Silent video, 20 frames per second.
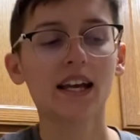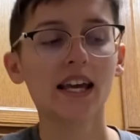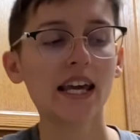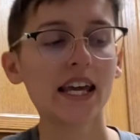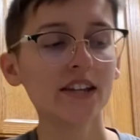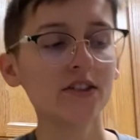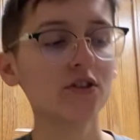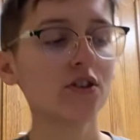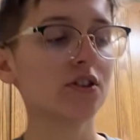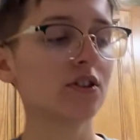
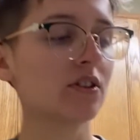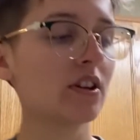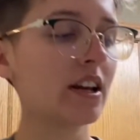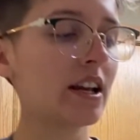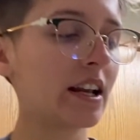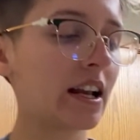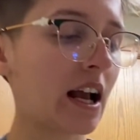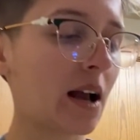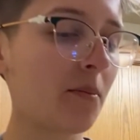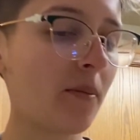It's just
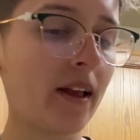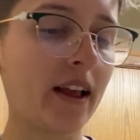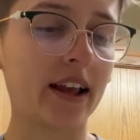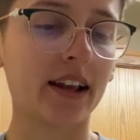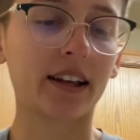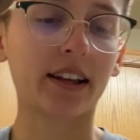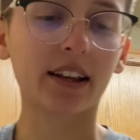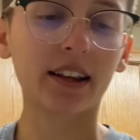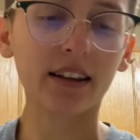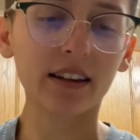like, I'm
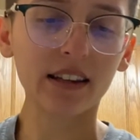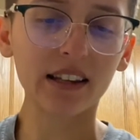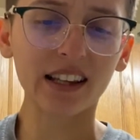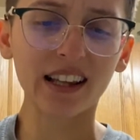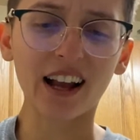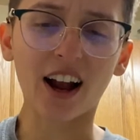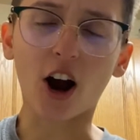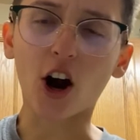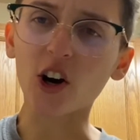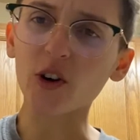like,
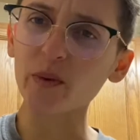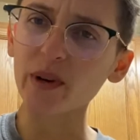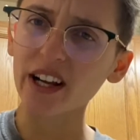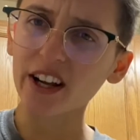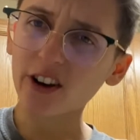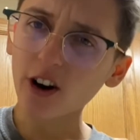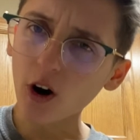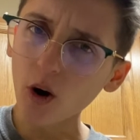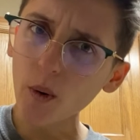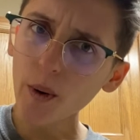are we
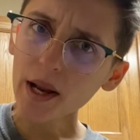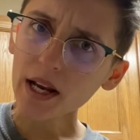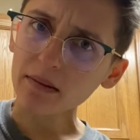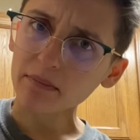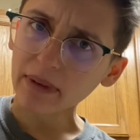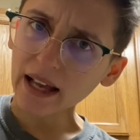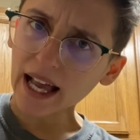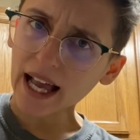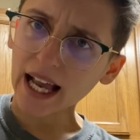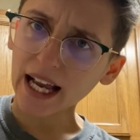going
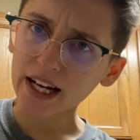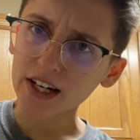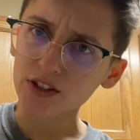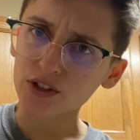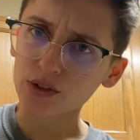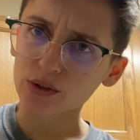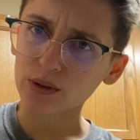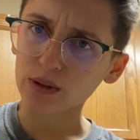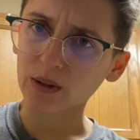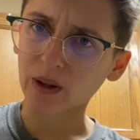back
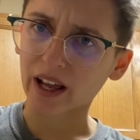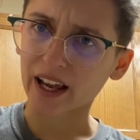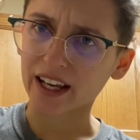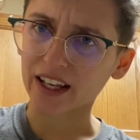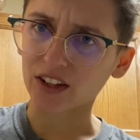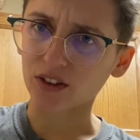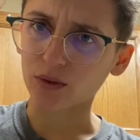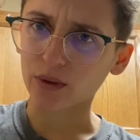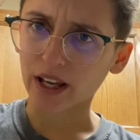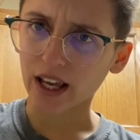to,
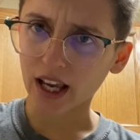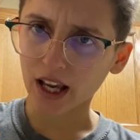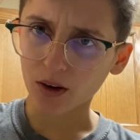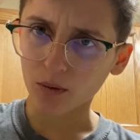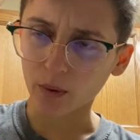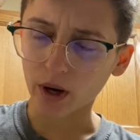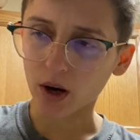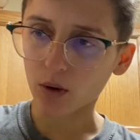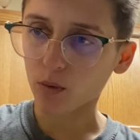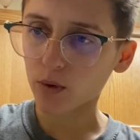like, you can't
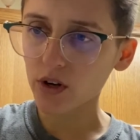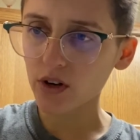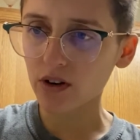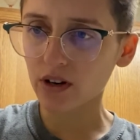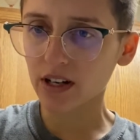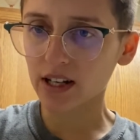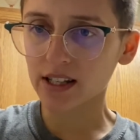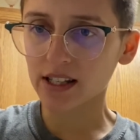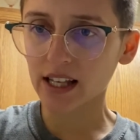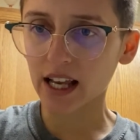wear, what are you
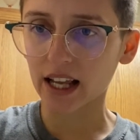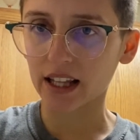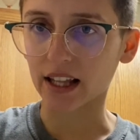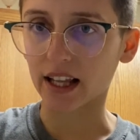going to say?